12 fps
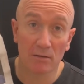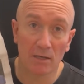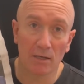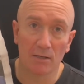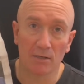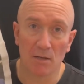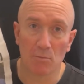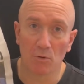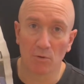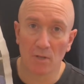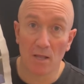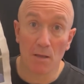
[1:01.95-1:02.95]
a
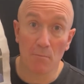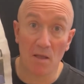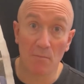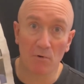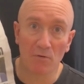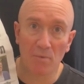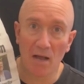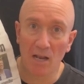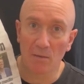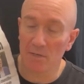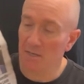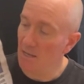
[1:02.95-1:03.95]
Liberal Member of Parliament.